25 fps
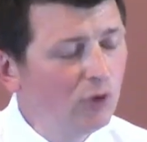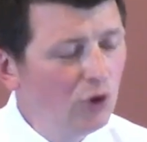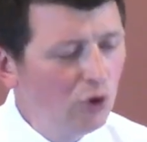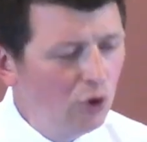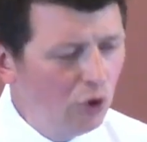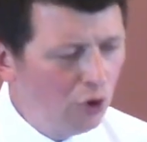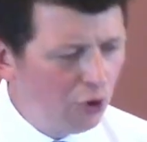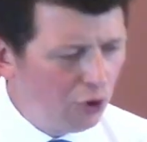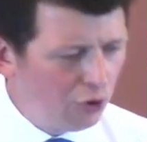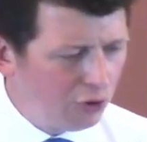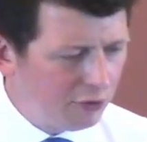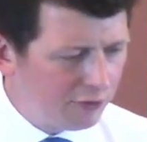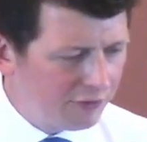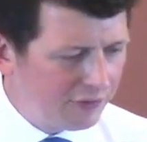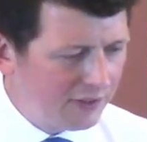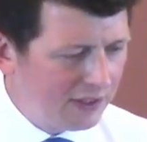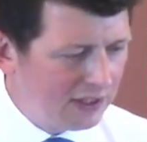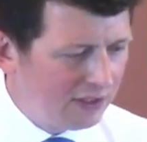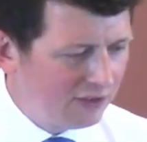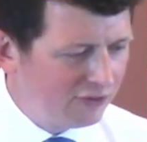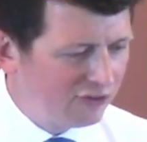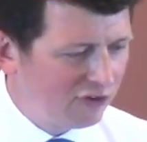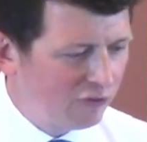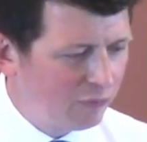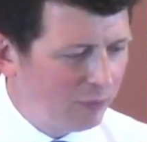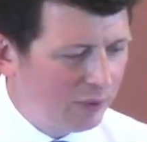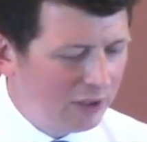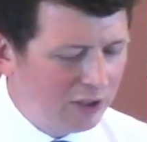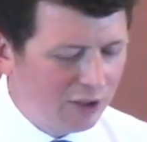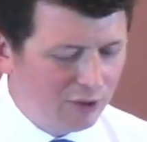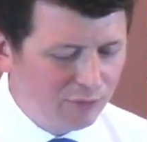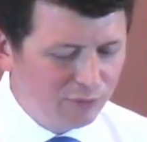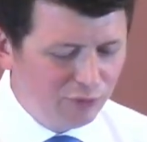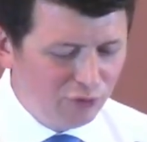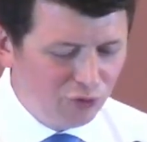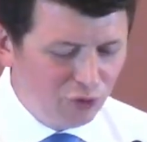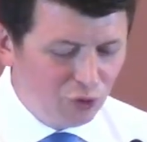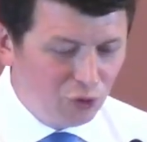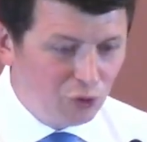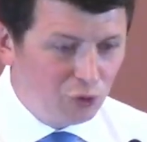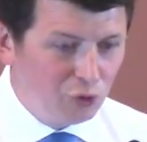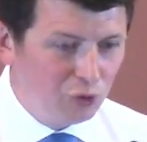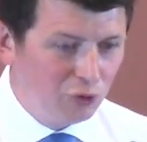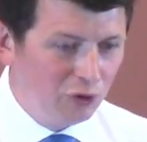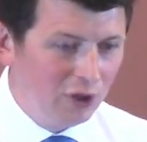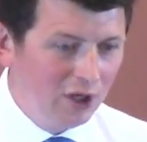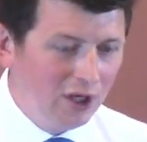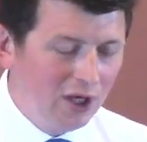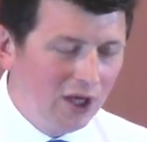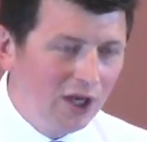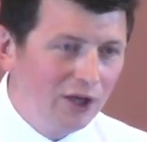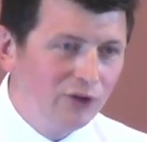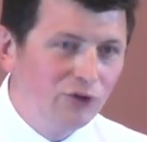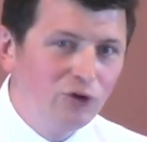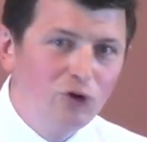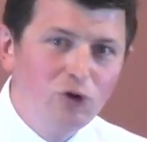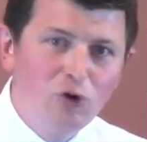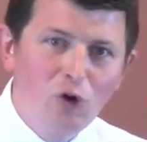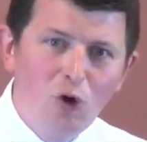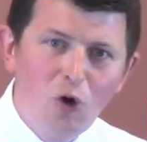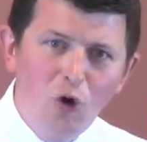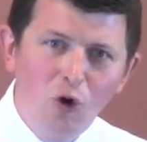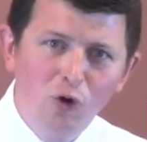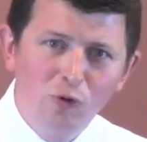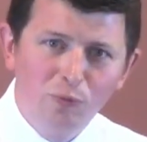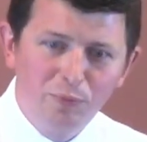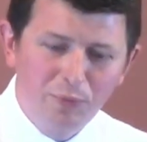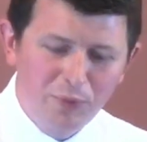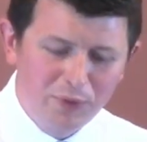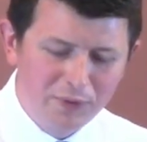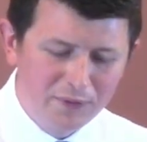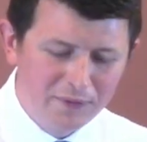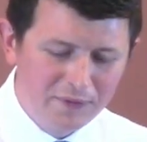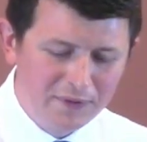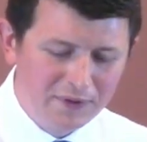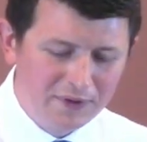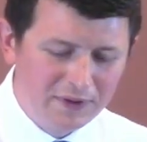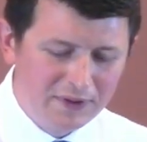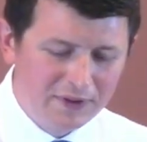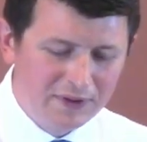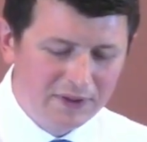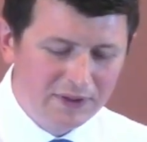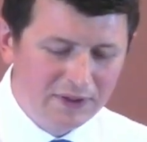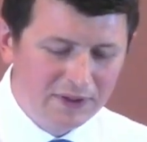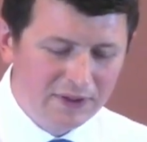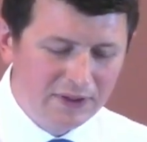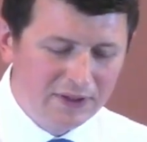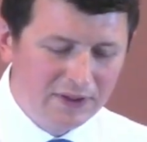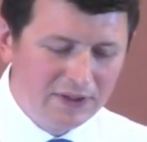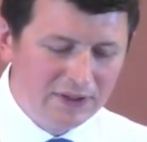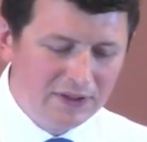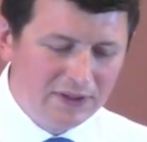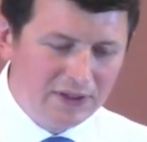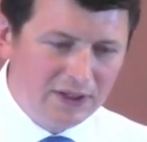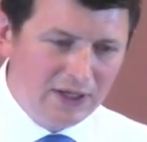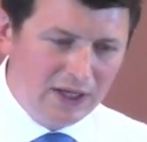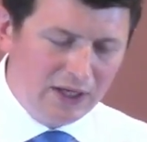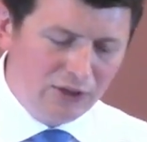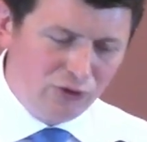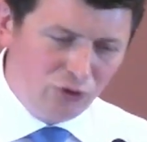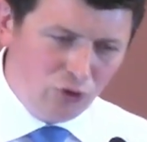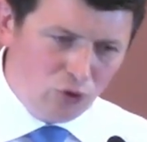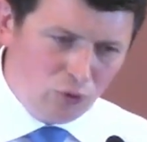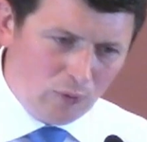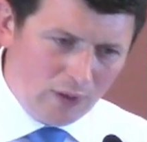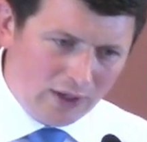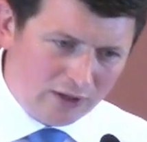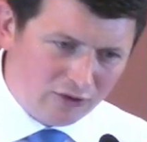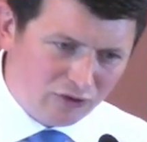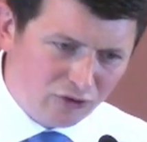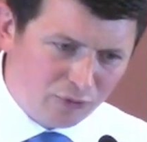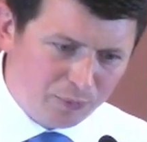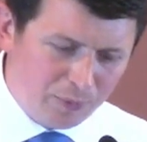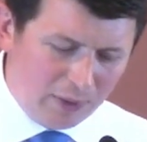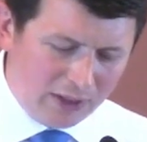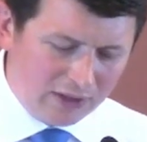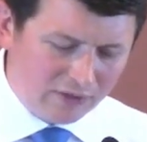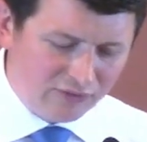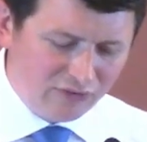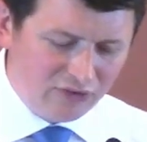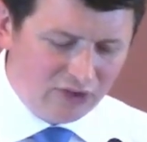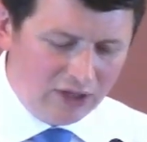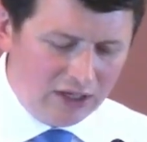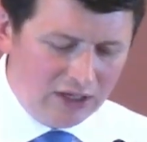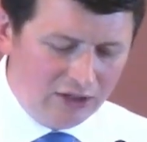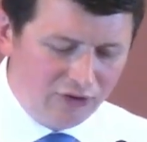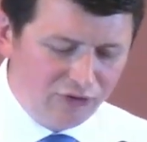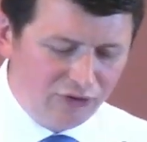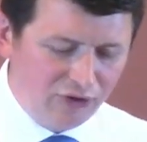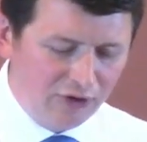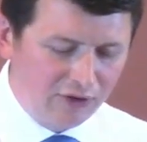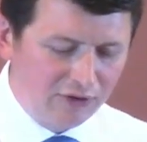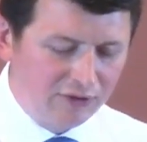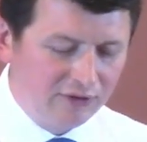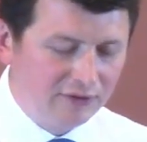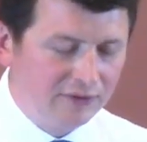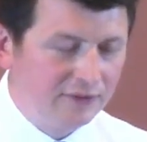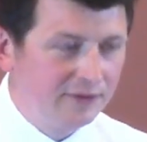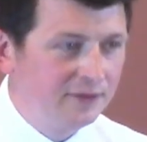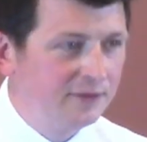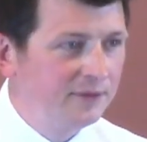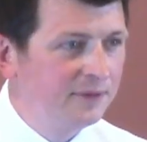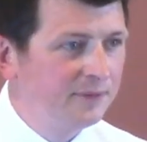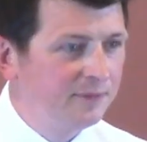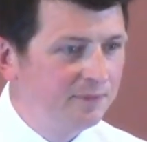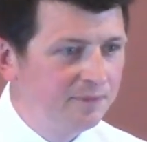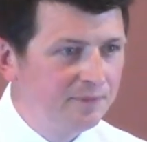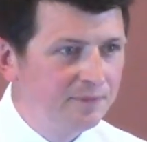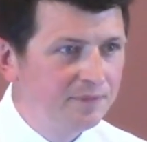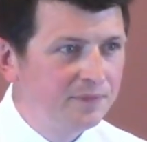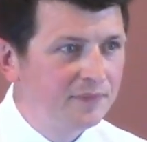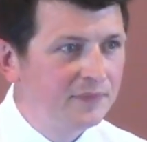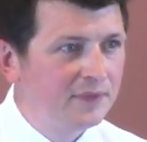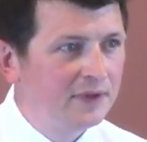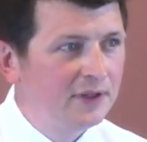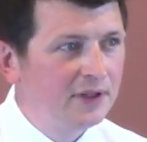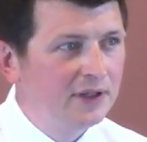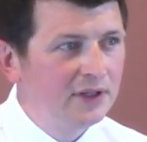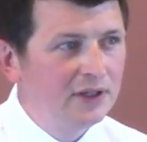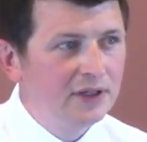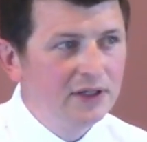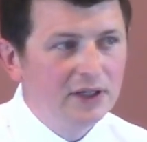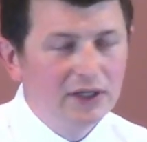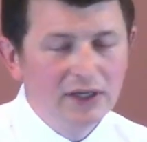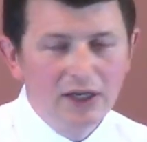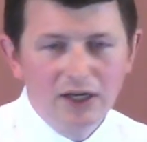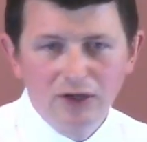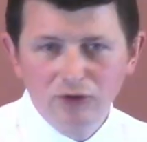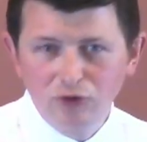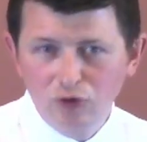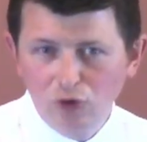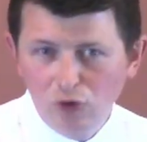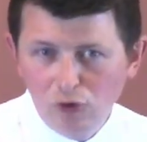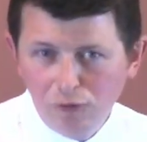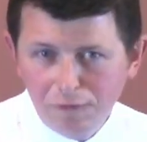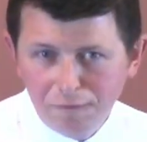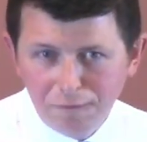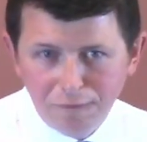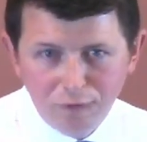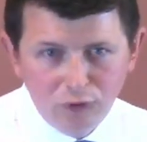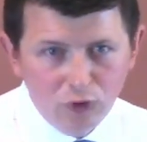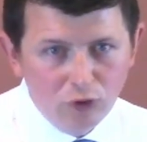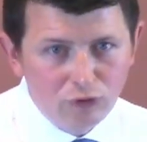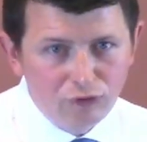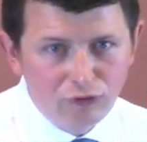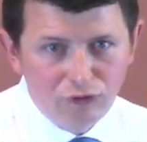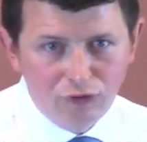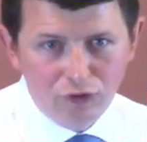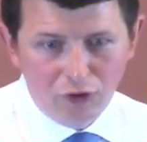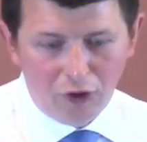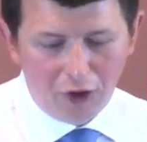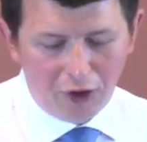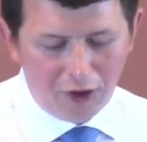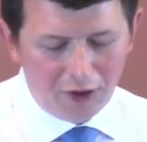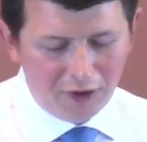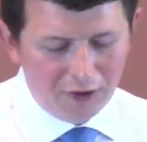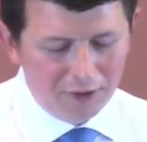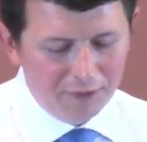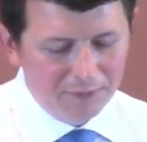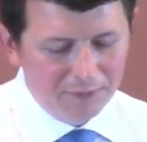All things have become new, a new hope, a new expectation, a new future.